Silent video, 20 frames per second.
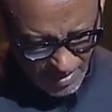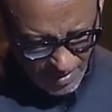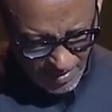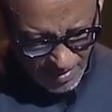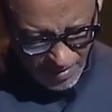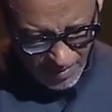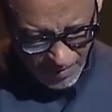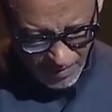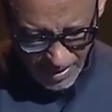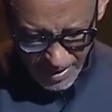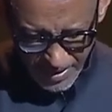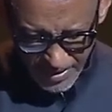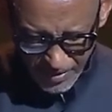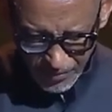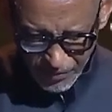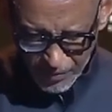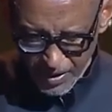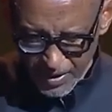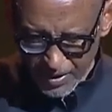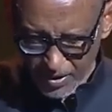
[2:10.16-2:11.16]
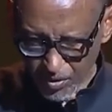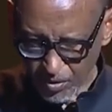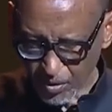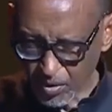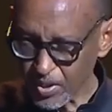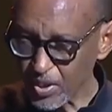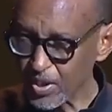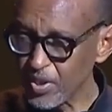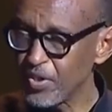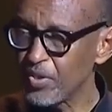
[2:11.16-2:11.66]
There are different
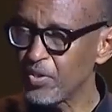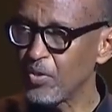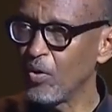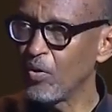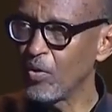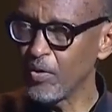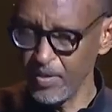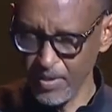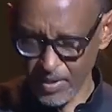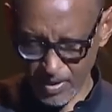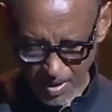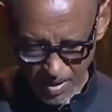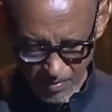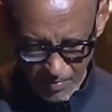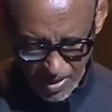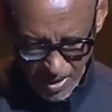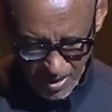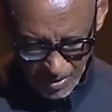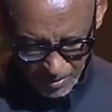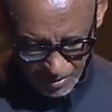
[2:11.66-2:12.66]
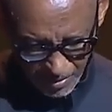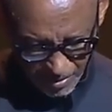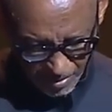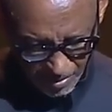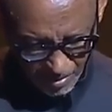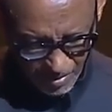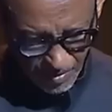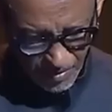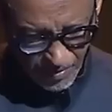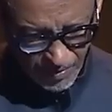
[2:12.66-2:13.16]
stories told about
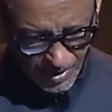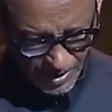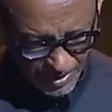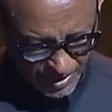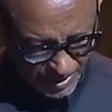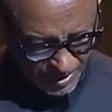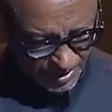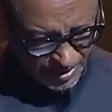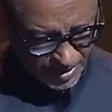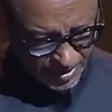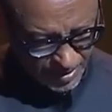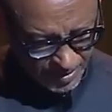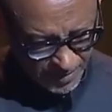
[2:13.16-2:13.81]
this